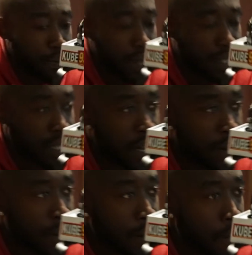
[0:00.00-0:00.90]
branch out.
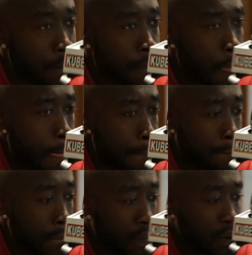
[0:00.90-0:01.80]
And,
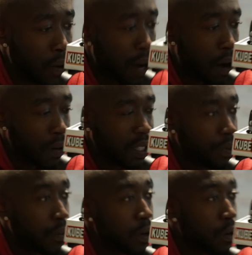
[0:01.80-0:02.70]
you know, I've always
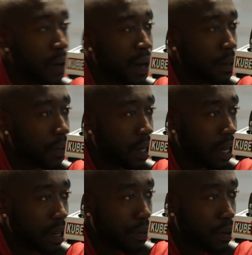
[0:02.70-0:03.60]
been well-rounded when it
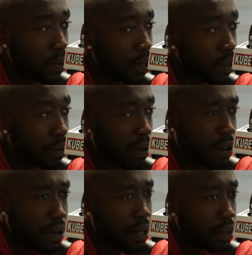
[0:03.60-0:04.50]
came to music,
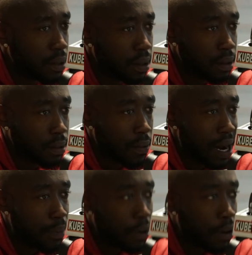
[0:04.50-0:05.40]
period. You know,
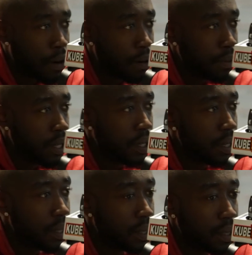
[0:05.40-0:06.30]
rap, R&B,
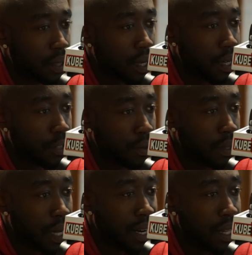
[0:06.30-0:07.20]
country.
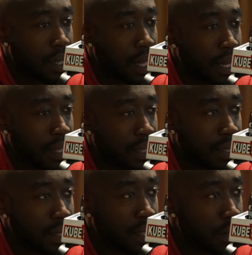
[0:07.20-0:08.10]
I need to, like,
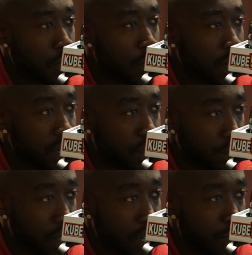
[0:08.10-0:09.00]
listen to a little more
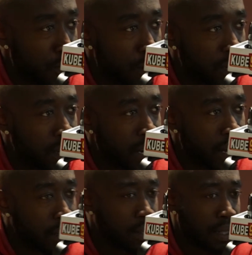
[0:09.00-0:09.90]
country to get more into
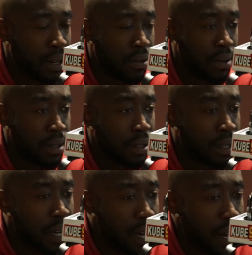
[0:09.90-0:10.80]
that because I
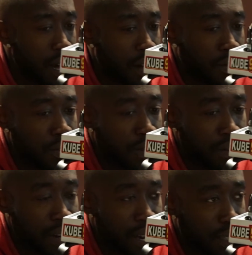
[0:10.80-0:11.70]
don't know
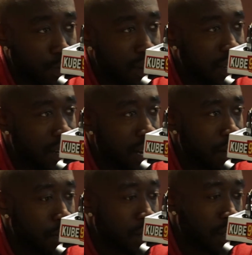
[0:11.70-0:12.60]
every aspect of
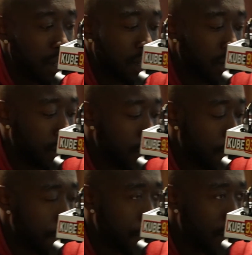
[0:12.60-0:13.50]
that. But, you
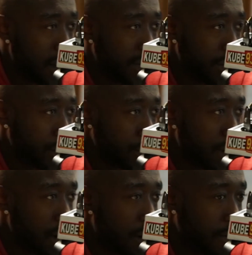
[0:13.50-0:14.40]
know, I definitely
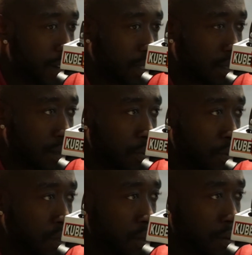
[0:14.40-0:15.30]
respect all facets of
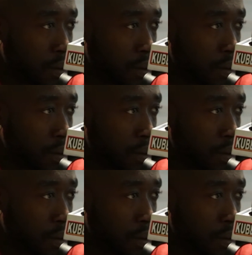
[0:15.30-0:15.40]
music, you